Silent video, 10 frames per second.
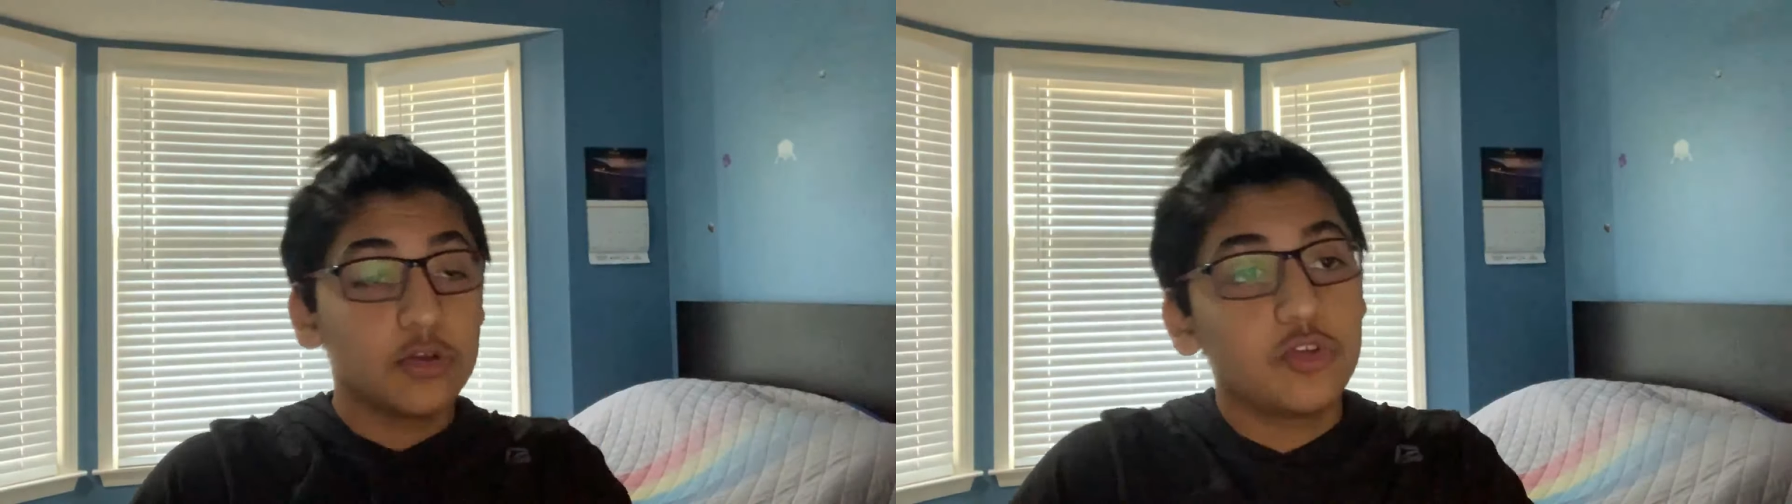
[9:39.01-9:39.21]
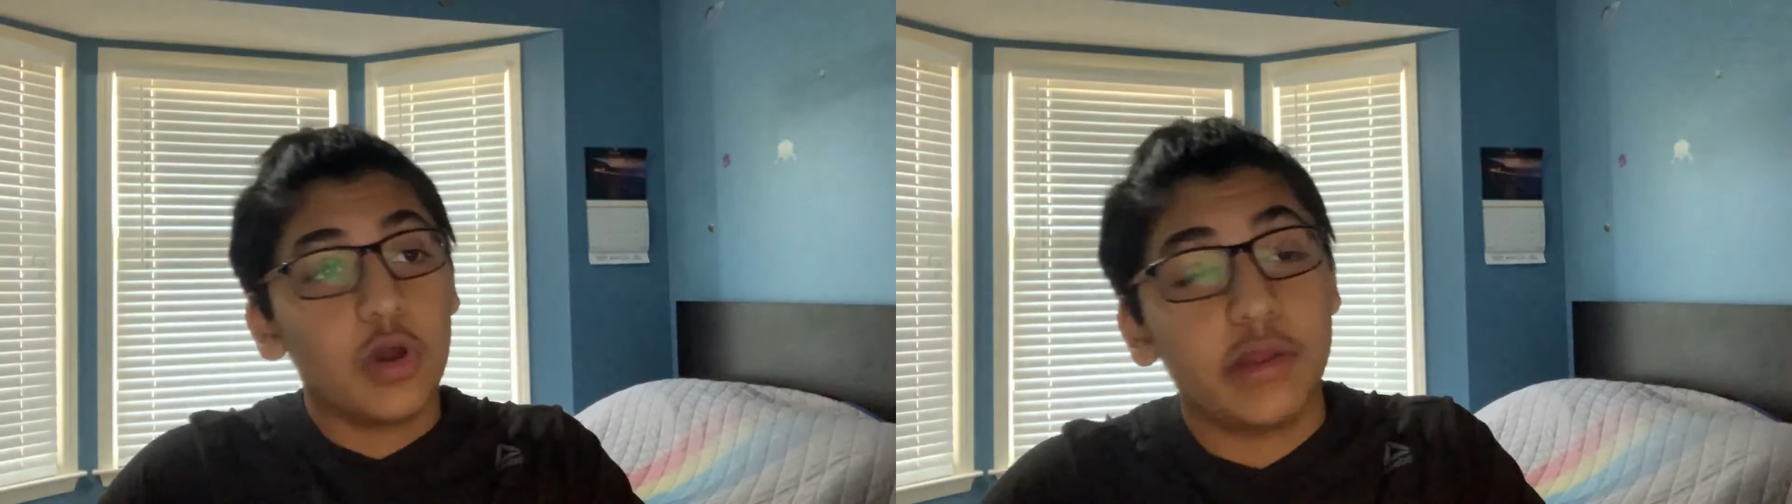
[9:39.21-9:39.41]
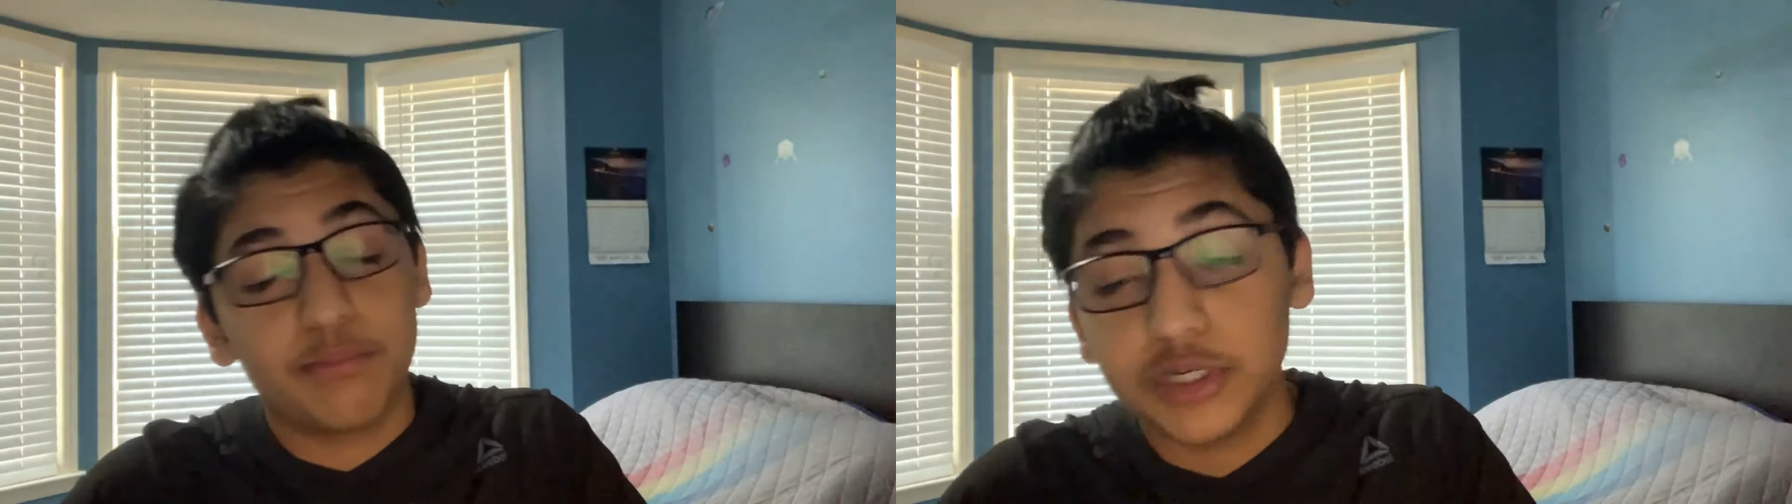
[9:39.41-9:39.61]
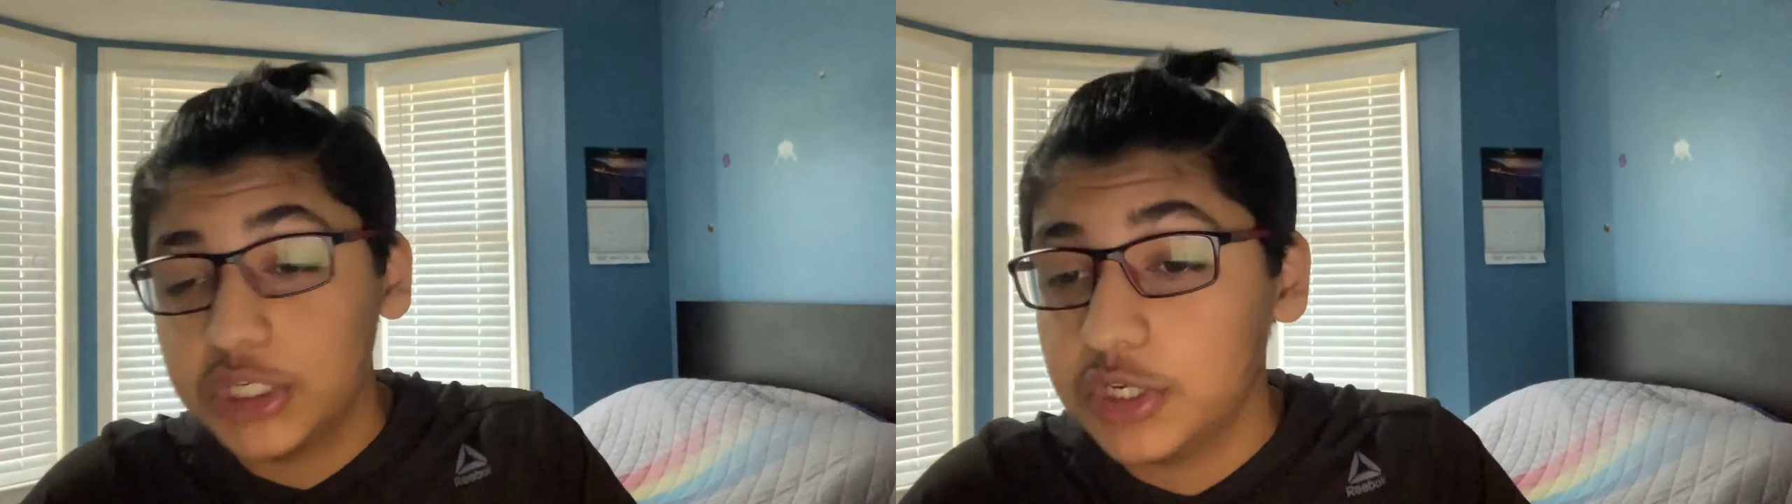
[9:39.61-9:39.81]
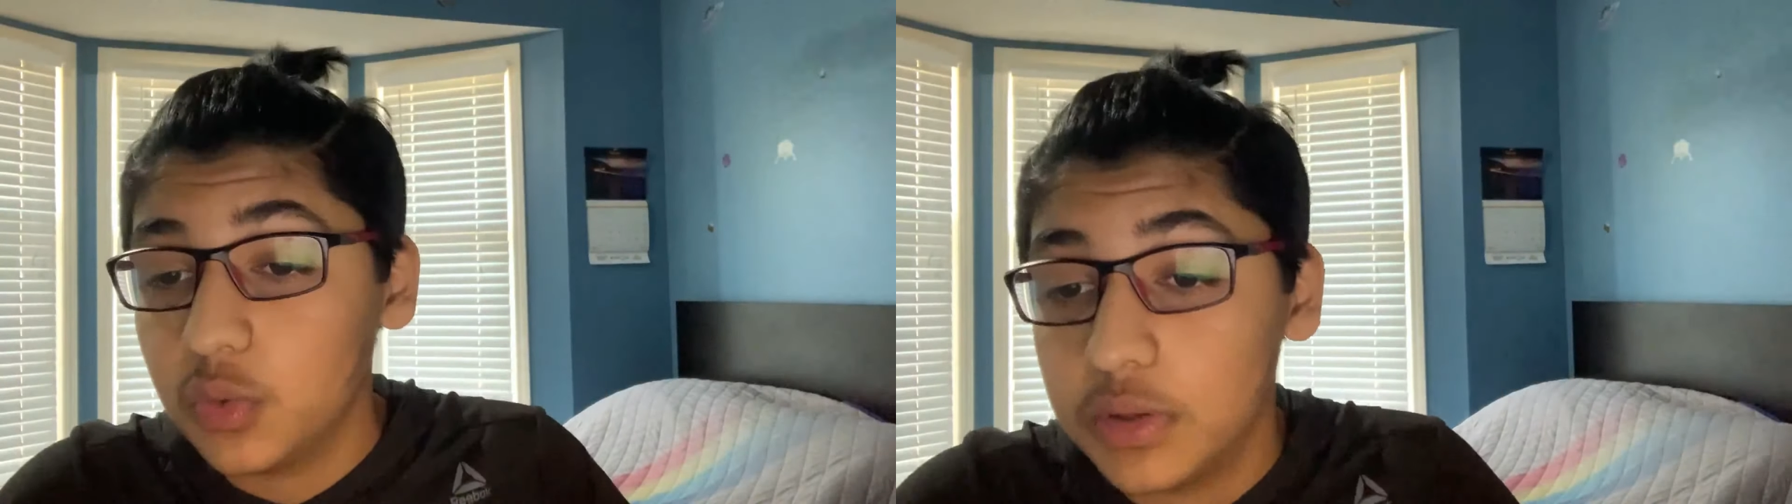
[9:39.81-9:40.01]
so I
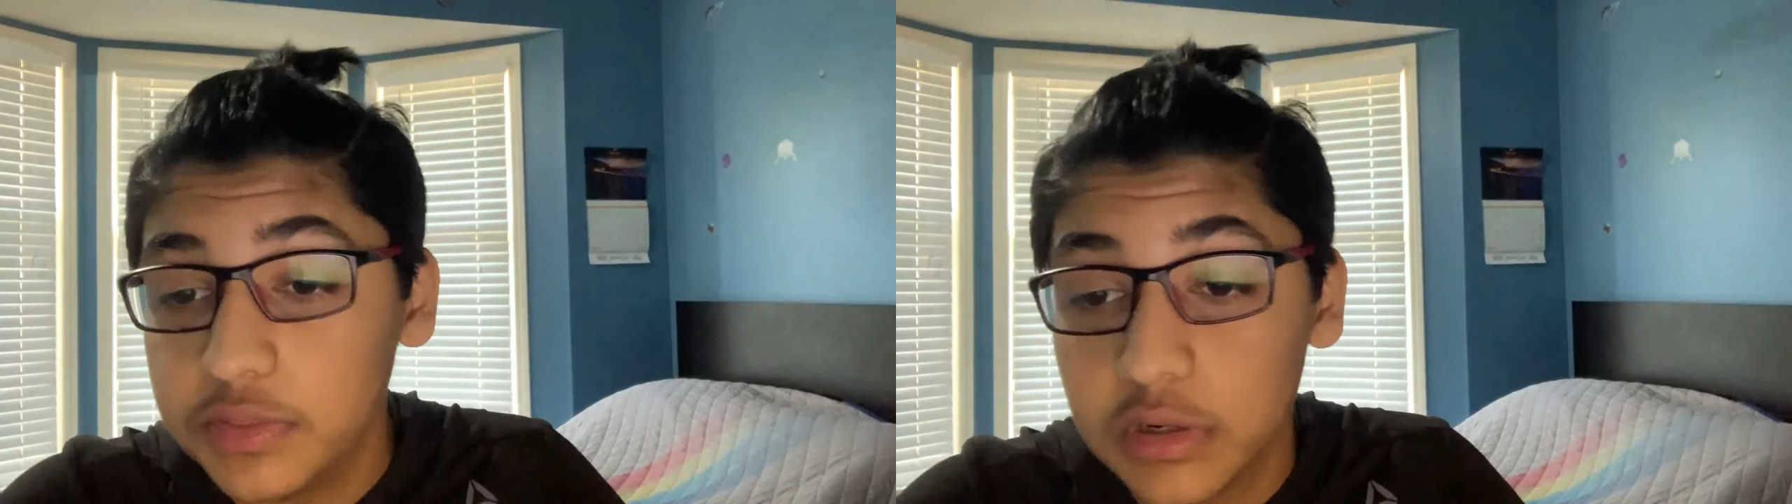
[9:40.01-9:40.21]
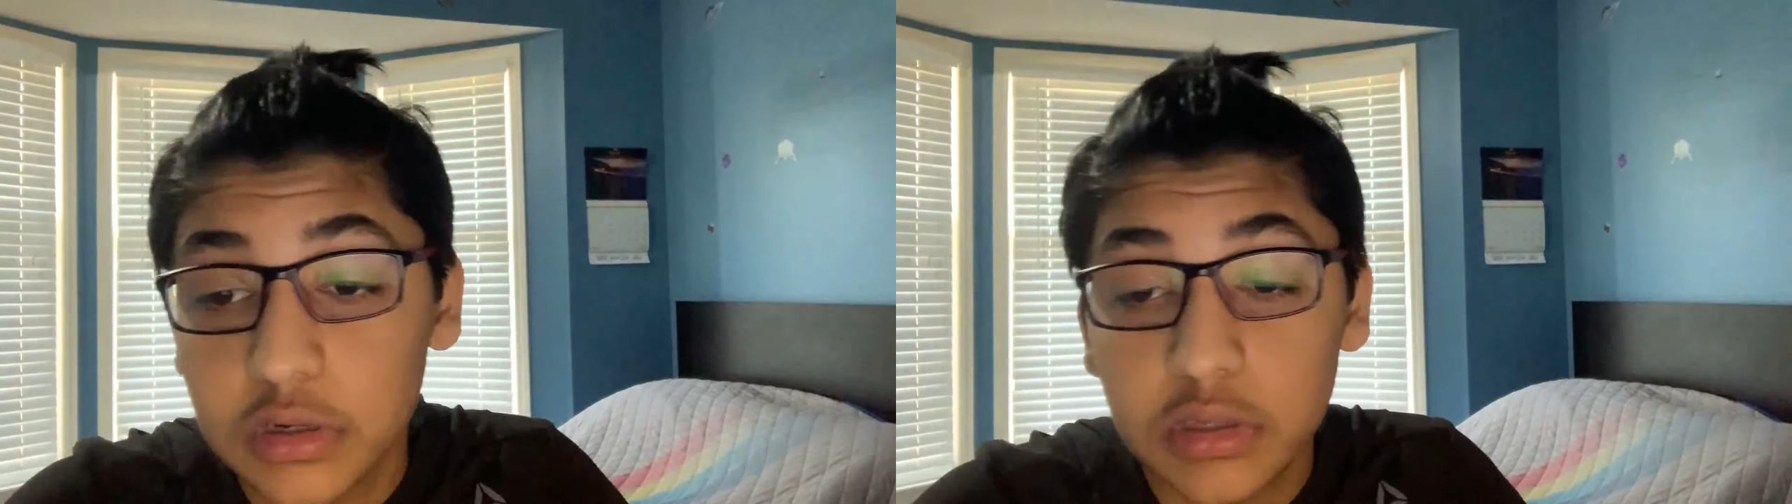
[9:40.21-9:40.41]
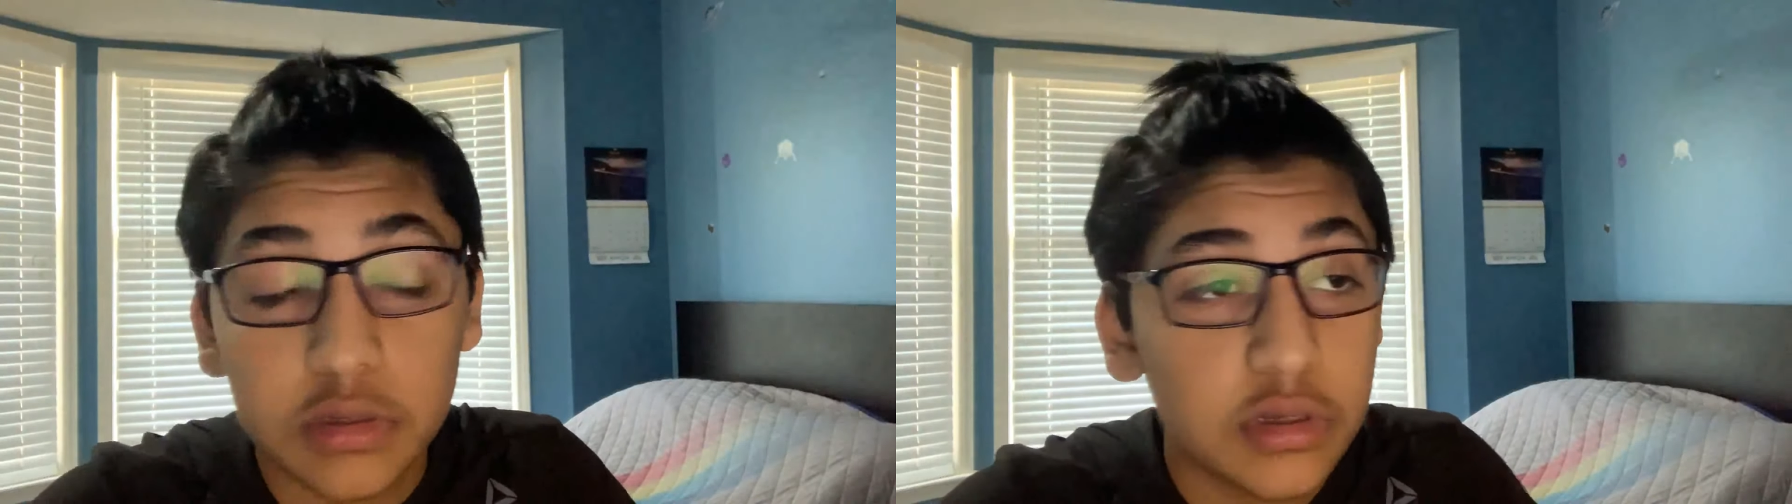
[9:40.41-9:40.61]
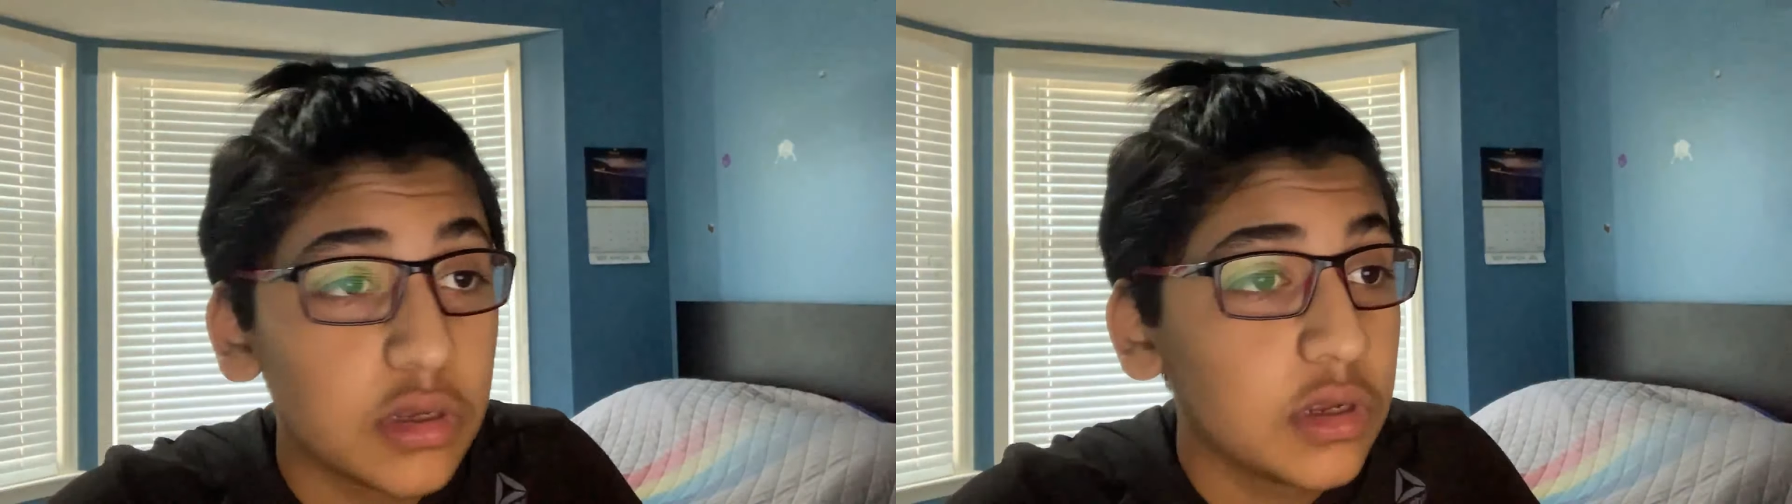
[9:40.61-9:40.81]
pushed it to 1:30.